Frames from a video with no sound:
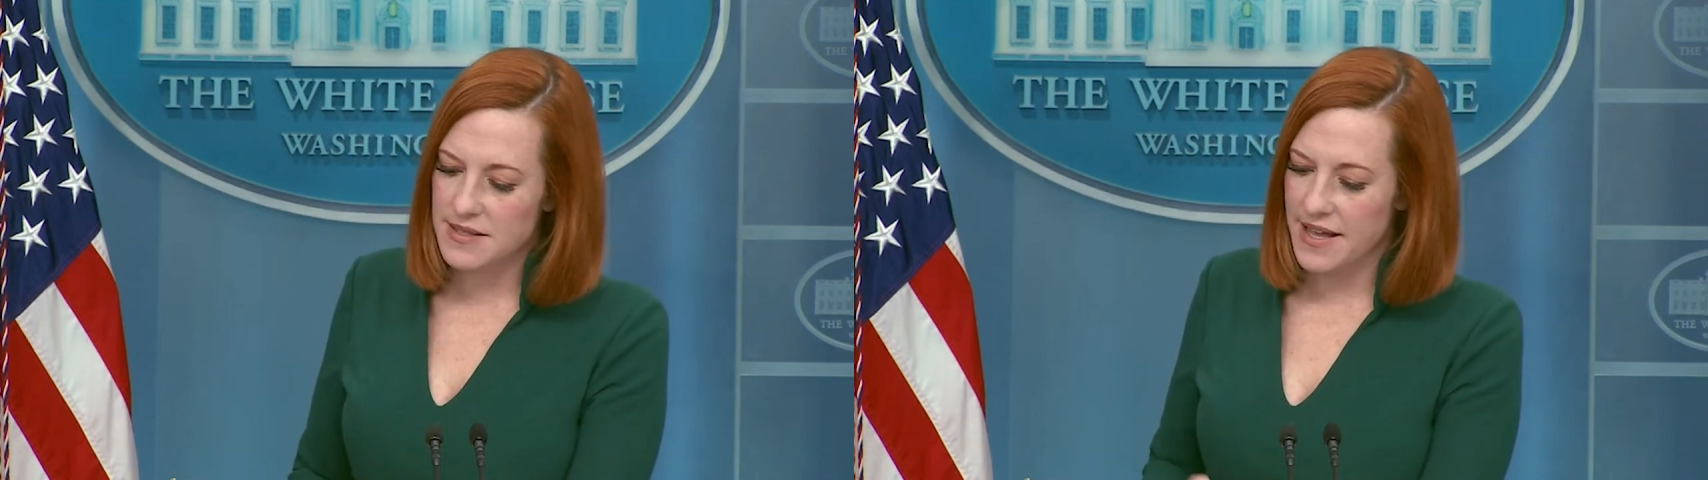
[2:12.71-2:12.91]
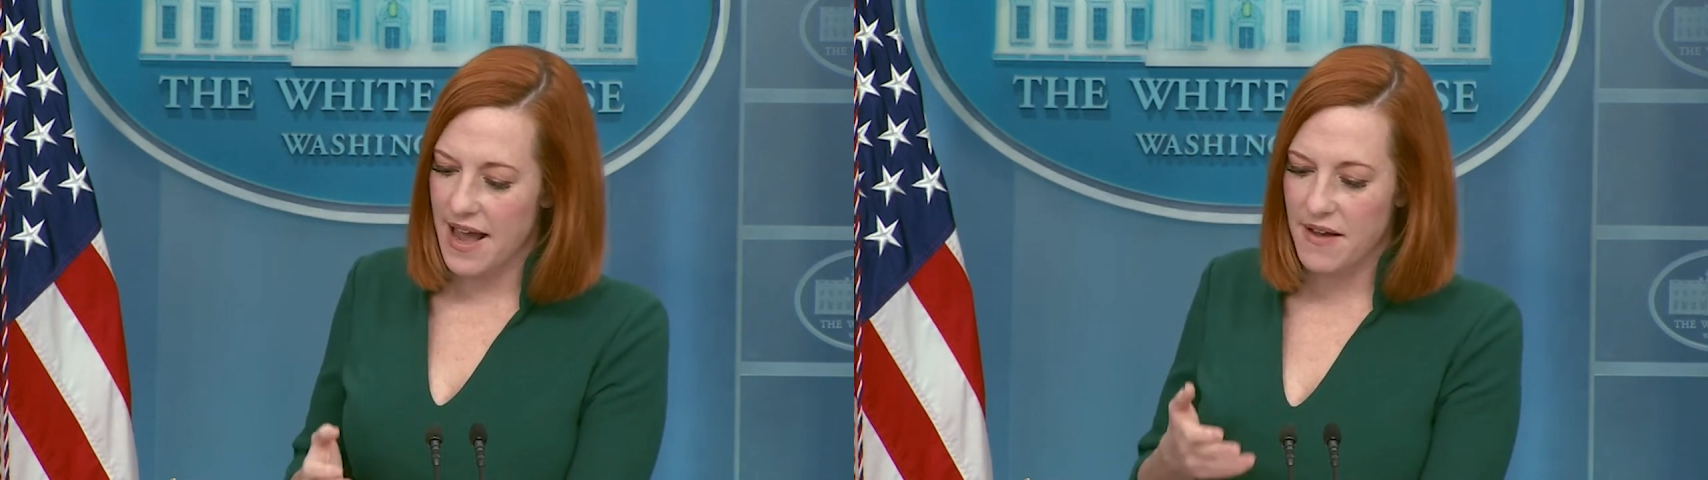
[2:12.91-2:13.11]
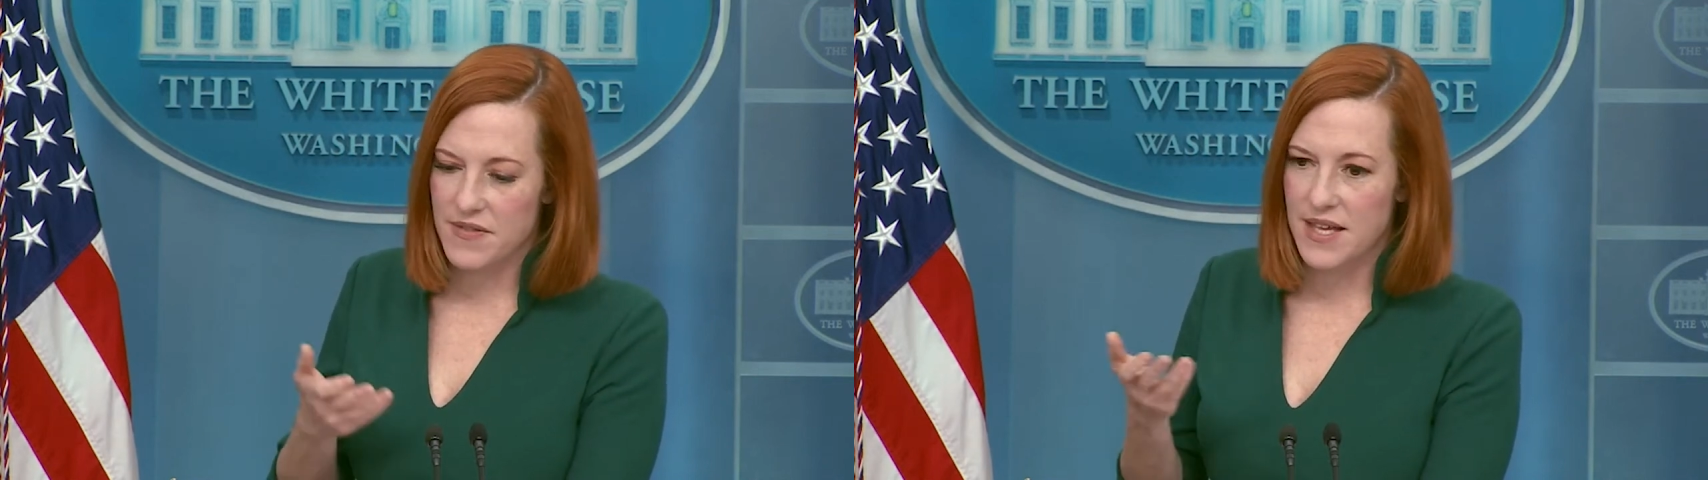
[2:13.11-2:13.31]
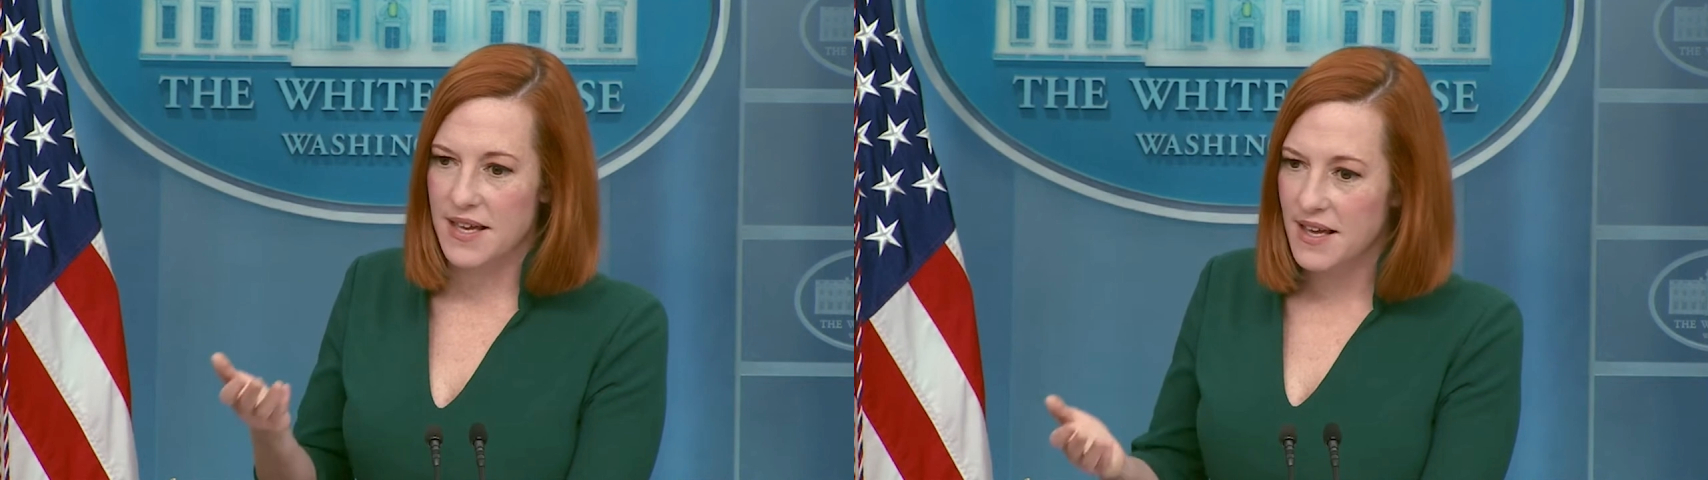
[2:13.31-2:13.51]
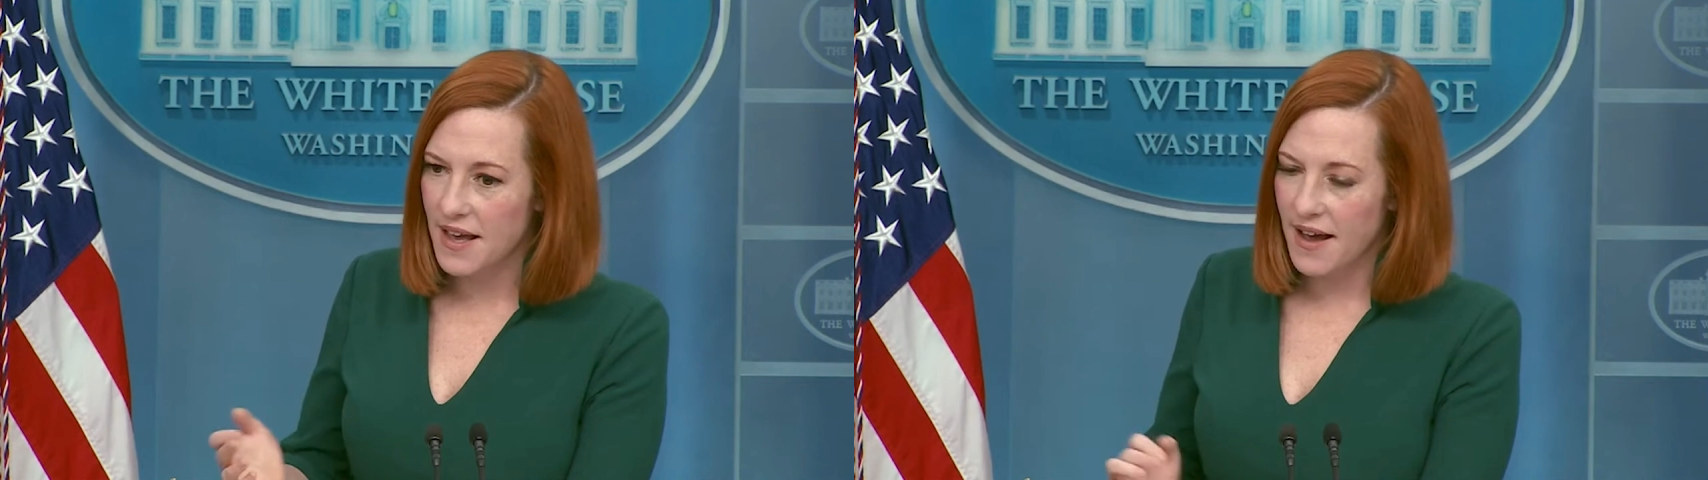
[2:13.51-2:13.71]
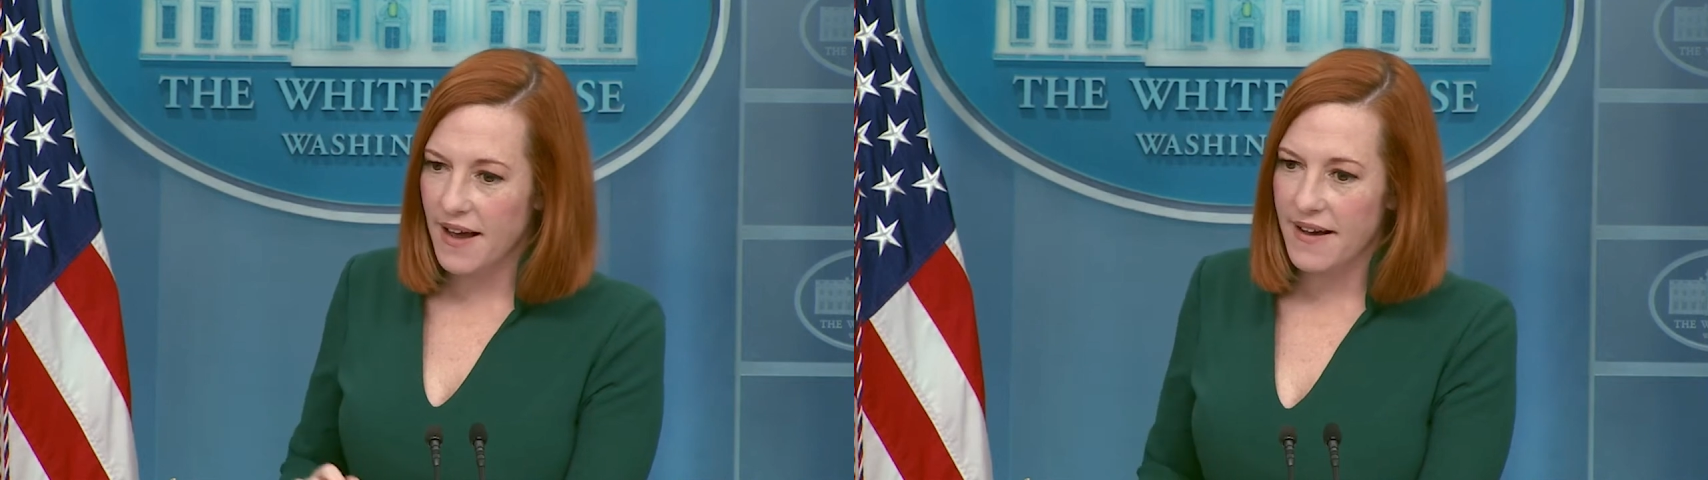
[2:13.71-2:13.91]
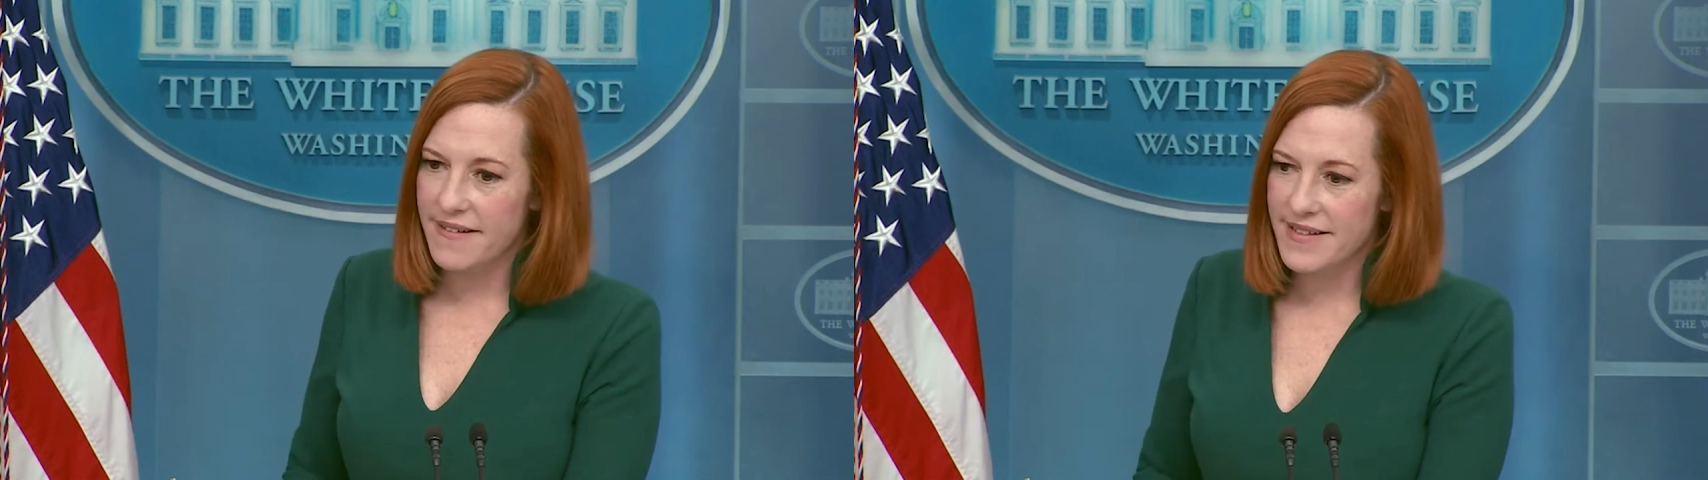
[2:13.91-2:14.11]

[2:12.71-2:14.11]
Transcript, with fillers: They have the uh,